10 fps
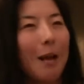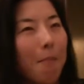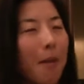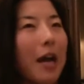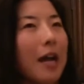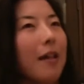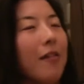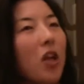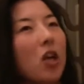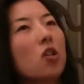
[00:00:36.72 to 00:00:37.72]
But
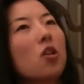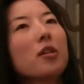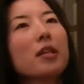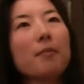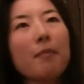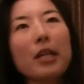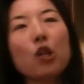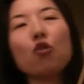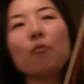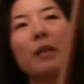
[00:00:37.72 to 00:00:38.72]
there are certainly many
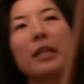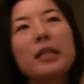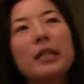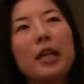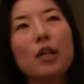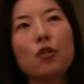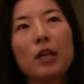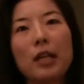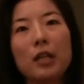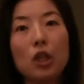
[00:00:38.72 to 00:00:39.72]
good pieces that you
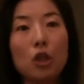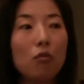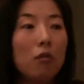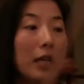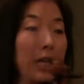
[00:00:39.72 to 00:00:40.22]
can do.